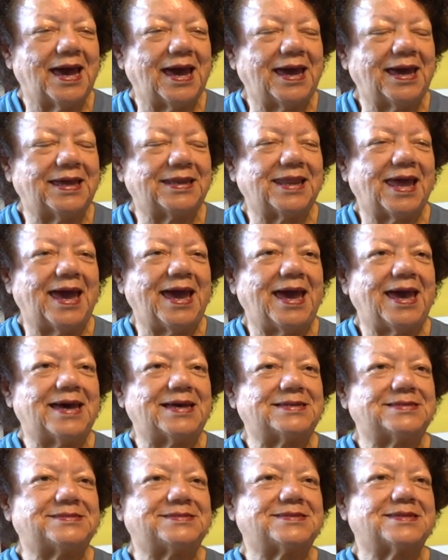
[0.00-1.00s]
And
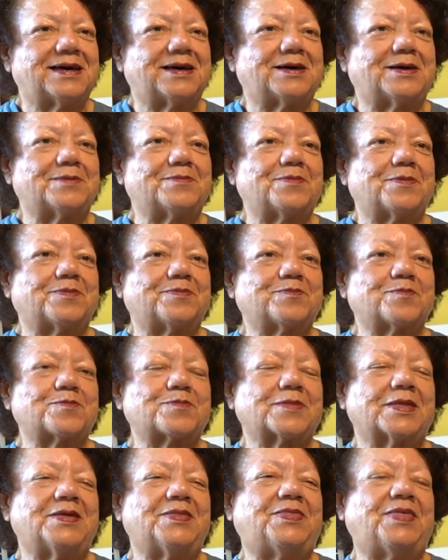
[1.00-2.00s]
as
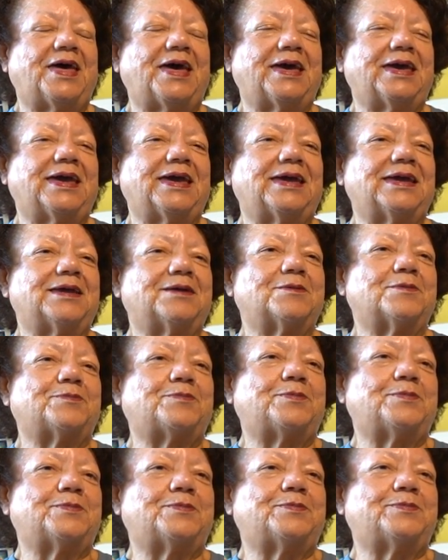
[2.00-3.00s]
they
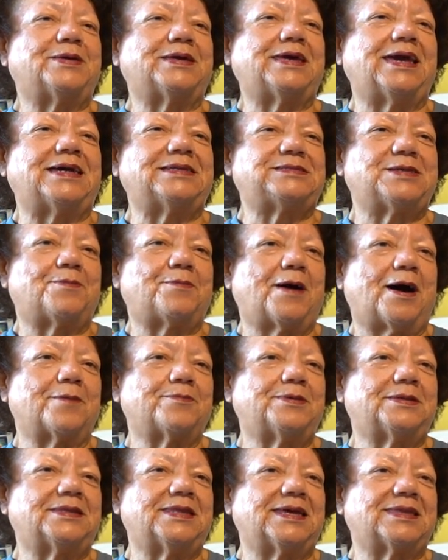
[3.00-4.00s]
began to
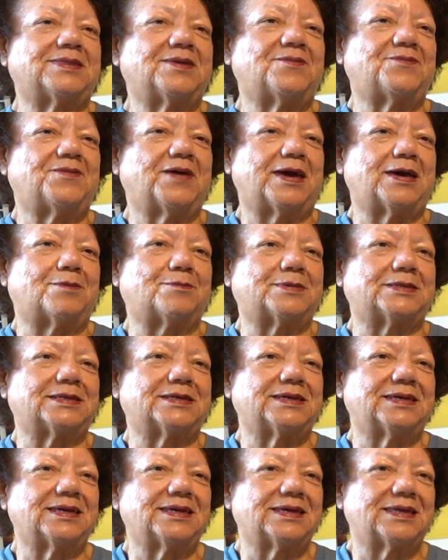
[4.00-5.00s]
populate the
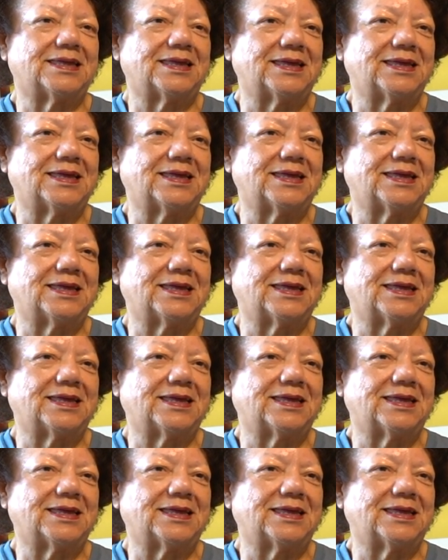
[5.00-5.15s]
family,